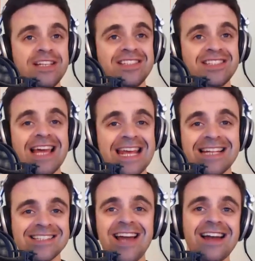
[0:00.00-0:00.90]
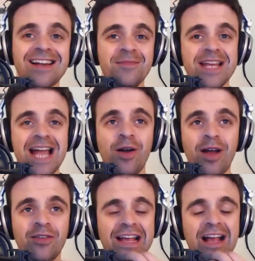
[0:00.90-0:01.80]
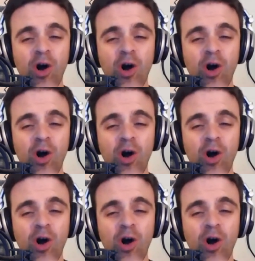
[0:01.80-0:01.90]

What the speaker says: said it's not coming out, I was like,